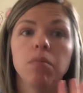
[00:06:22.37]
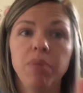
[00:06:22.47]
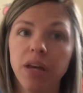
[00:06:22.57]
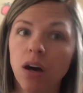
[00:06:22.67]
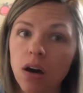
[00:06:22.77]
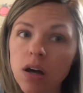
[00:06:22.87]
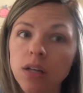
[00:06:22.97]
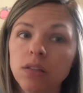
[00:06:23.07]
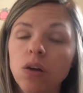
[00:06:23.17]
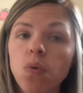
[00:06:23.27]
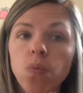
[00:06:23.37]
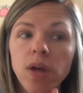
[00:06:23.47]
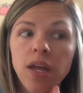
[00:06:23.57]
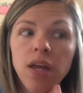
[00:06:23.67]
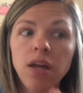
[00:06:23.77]
because
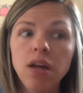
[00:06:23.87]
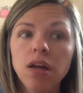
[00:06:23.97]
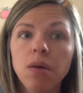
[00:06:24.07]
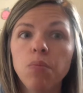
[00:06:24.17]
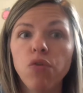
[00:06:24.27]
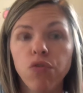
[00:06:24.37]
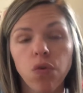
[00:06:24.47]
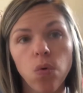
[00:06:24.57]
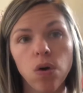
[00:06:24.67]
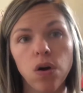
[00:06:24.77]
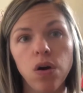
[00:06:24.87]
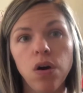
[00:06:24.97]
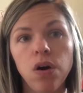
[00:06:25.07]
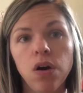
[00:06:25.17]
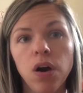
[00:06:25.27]
before
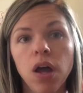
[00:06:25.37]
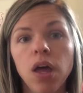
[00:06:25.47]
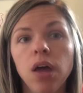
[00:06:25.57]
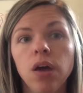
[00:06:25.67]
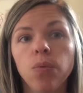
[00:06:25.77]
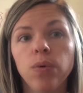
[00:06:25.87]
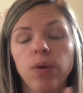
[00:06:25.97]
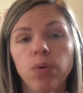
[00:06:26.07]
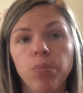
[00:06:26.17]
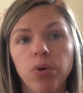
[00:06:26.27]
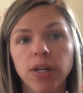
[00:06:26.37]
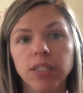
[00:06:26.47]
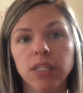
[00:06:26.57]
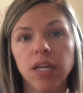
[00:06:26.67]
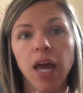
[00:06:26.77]
we were
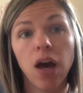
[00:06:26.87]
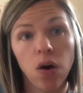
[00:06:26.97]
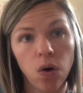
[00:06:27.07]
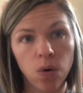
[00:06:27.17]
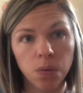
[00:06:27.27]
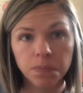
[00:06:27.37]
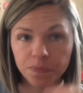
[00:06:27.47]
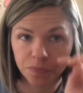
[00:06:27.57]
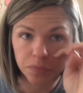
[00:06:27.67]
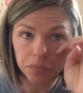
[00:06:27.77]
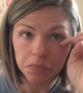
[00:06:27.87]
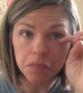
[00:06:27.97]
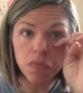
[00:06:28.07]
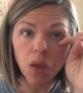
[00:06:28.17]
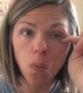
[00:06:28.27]
printing at home,
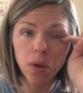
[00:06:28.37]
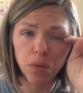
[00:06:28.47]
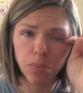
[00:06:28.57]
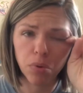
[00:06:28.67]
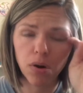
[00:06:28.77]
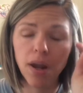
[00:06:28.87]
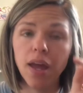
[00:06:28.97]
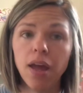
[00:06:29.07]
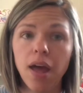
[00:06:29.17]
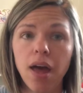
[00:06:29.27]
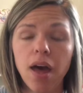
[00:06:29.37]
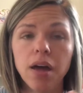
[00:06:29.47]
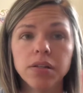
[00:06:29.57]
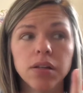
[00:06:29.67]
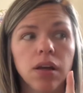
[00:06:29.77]
we would print
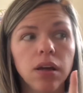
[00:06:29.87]
at